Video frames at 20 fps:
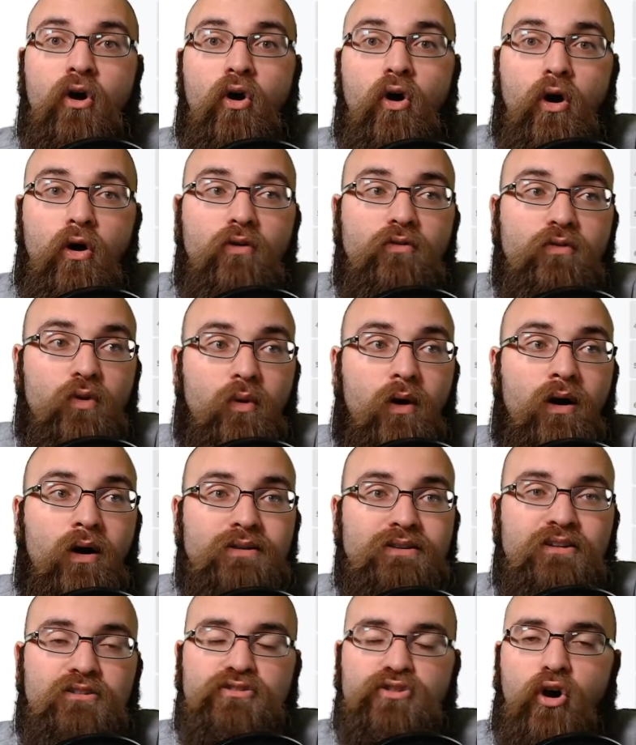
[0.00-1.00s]
overall,
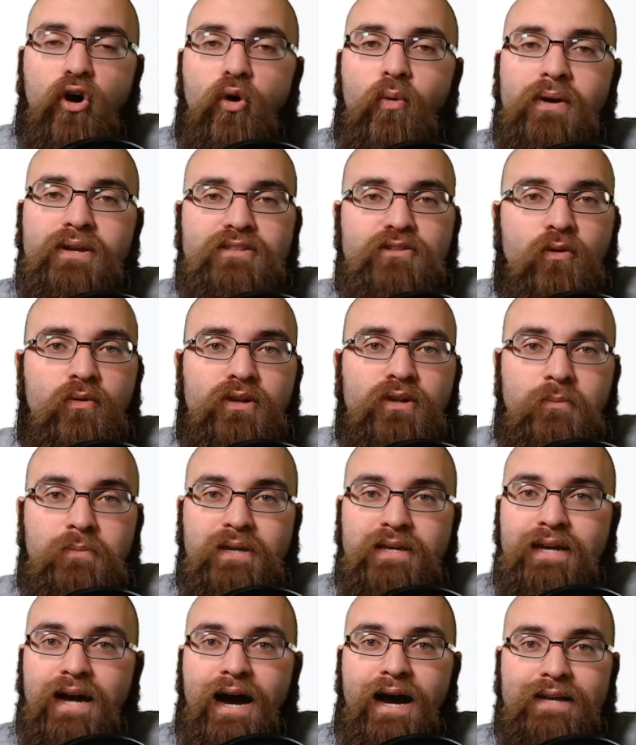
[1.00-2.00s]
there's always going to be
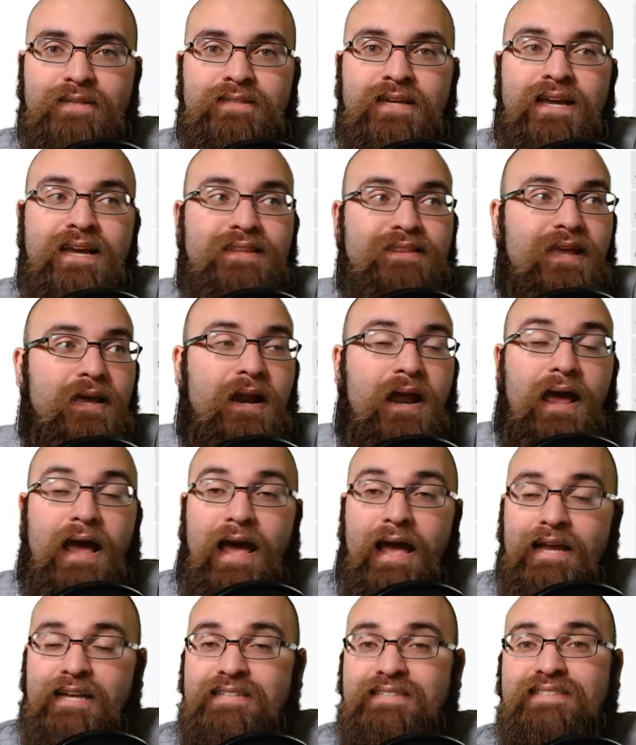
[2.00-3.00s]
guys that
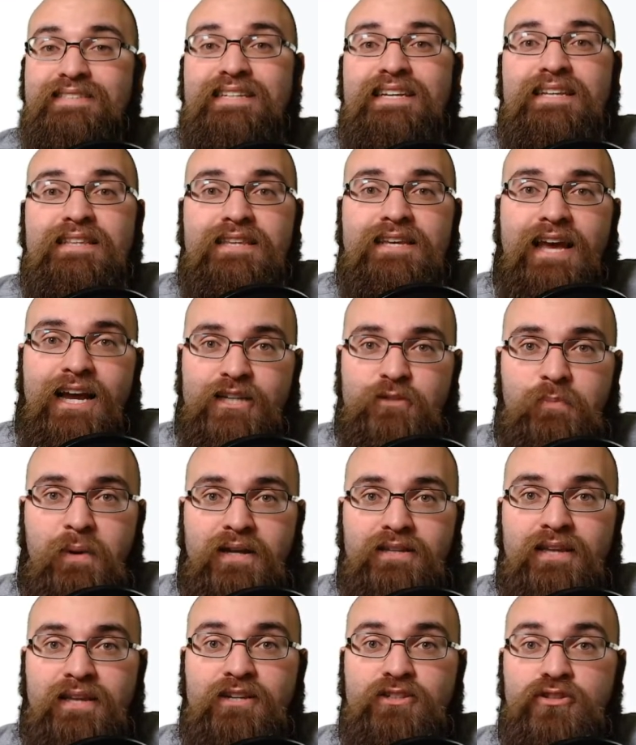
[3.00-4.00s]
exceed the
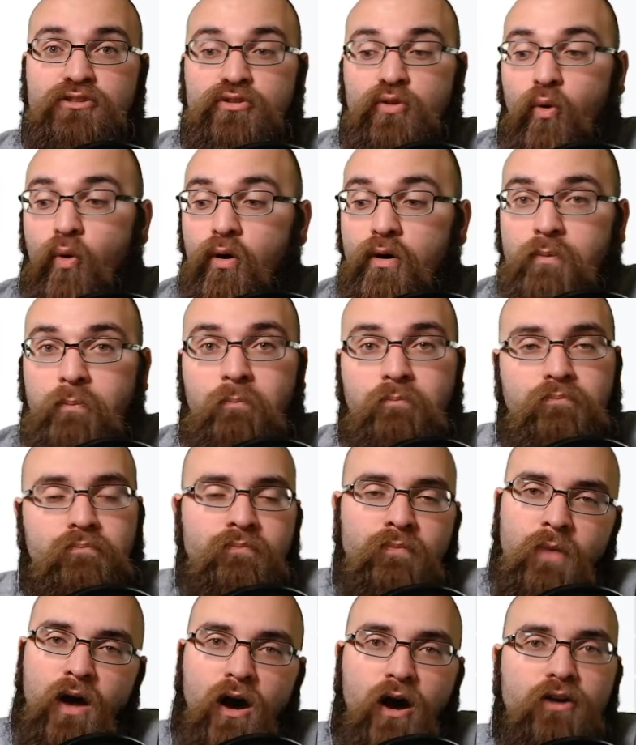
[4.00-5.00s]
expectations or
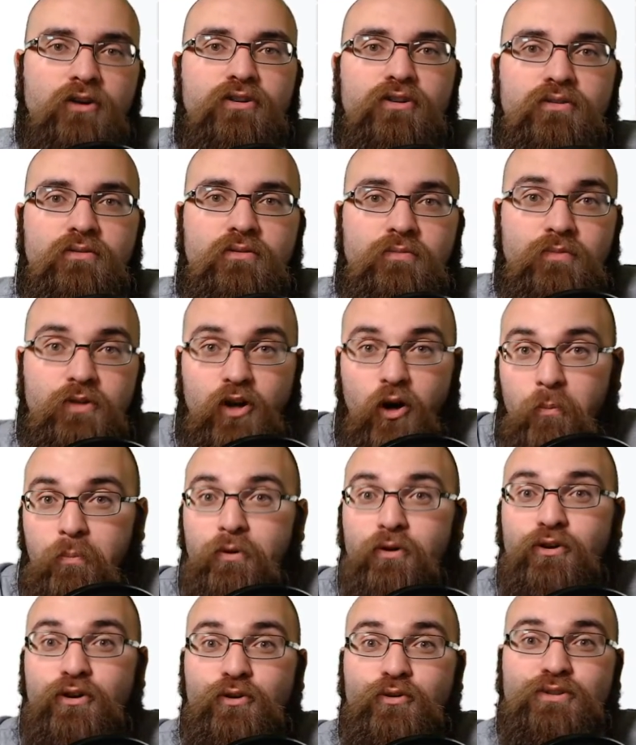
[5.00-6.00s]

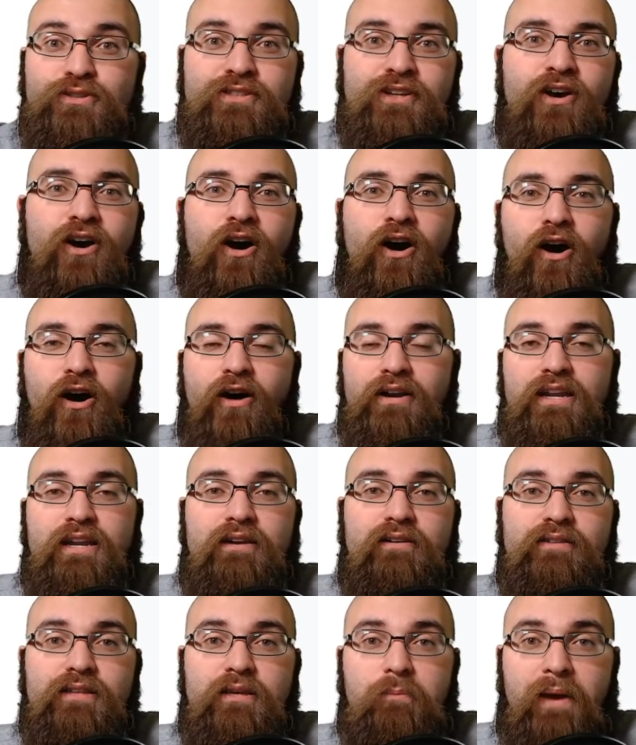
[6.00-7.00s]
produce on a
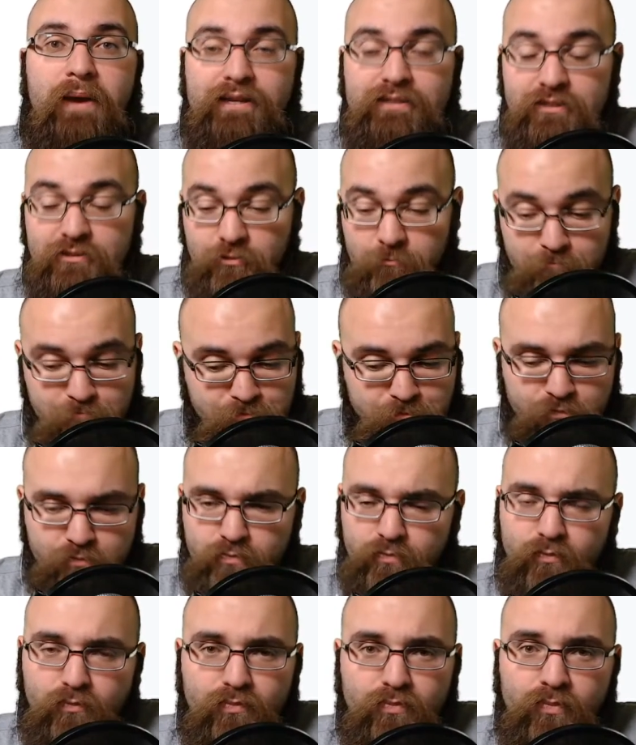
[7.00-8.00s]
yearly basis,
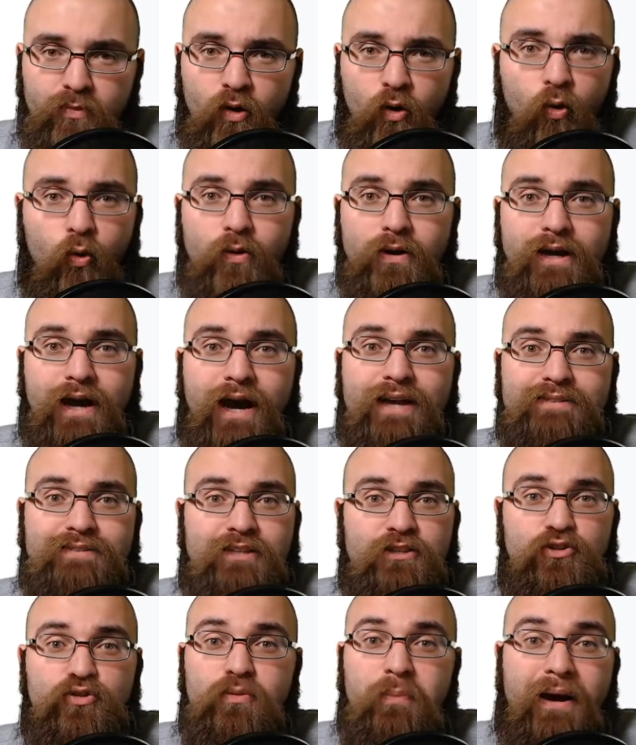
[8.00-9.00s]
or guys that
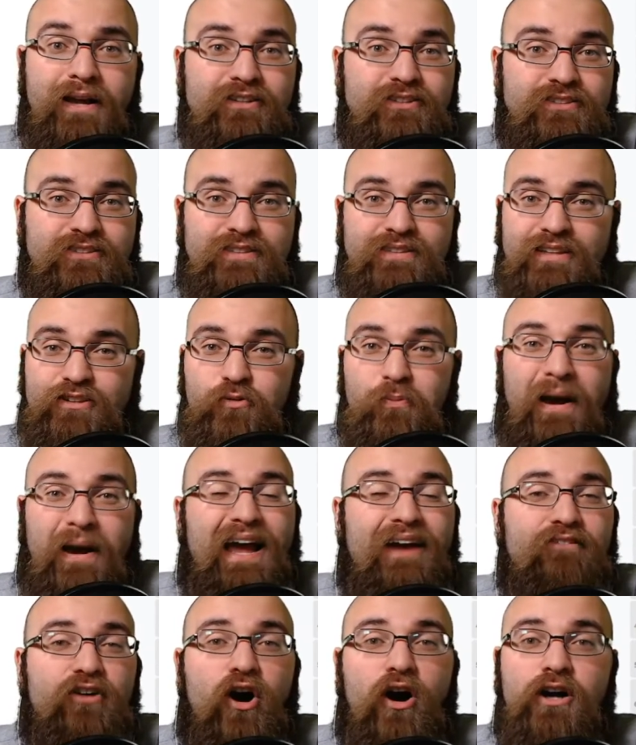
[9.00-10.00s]
you might
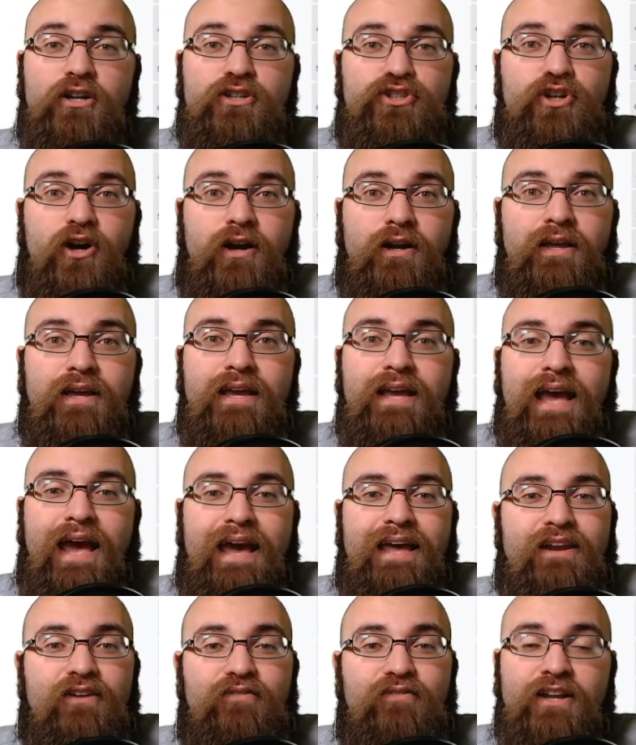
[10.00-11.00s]
have a hunch on,
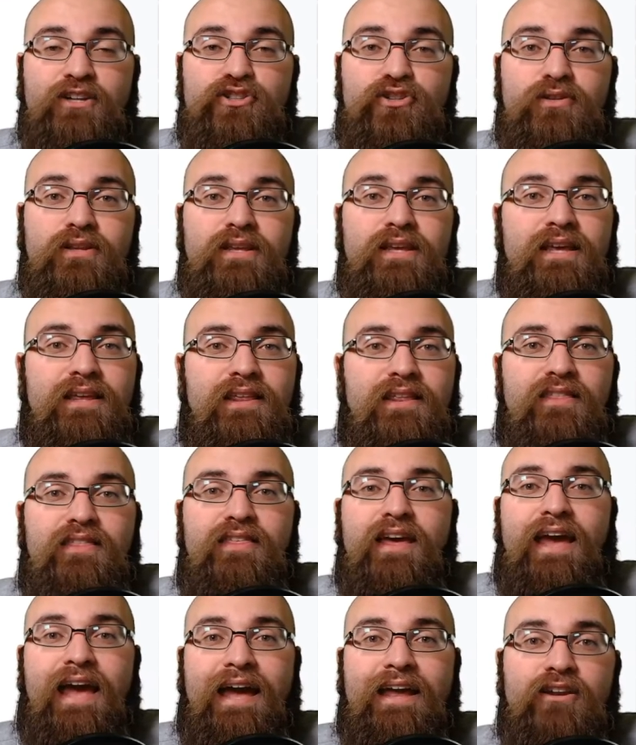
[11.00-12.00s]
and eventually
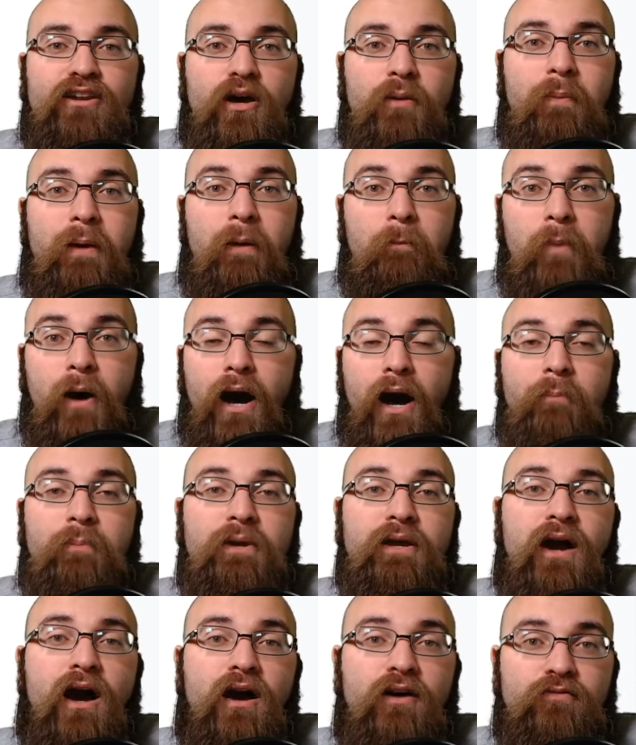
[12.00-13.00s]
they end up
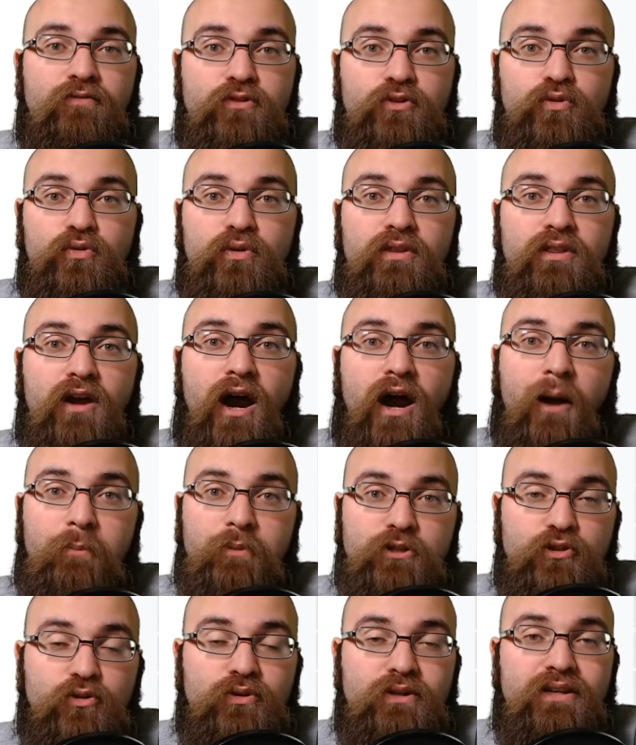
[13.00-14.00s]
popping off due to the
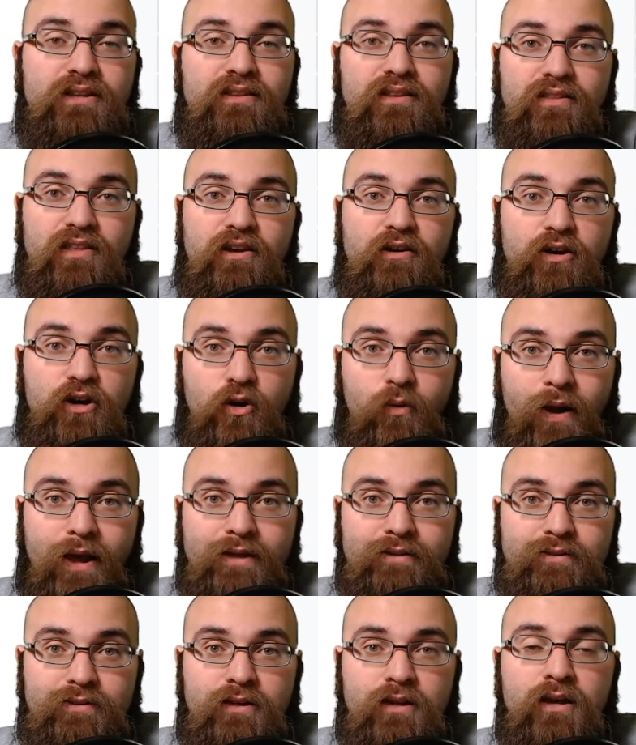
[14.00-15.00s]
opportunity that they are
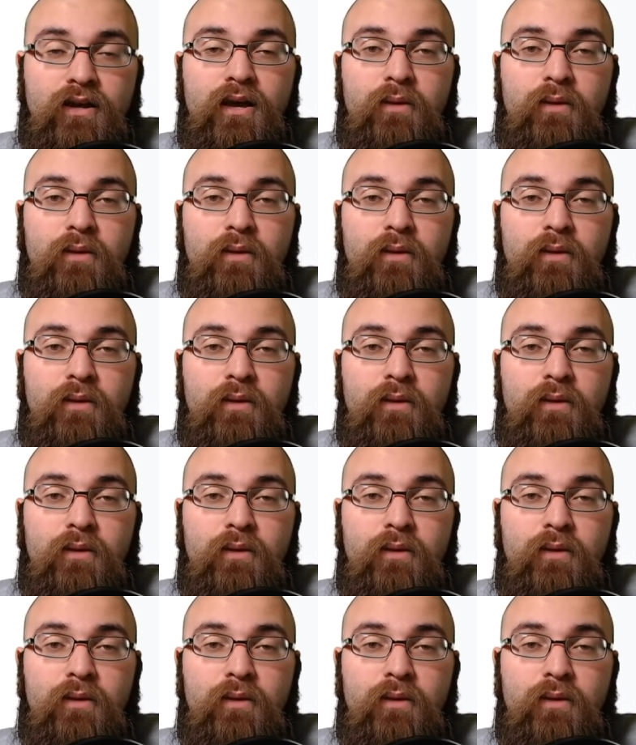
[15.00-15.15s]
granted.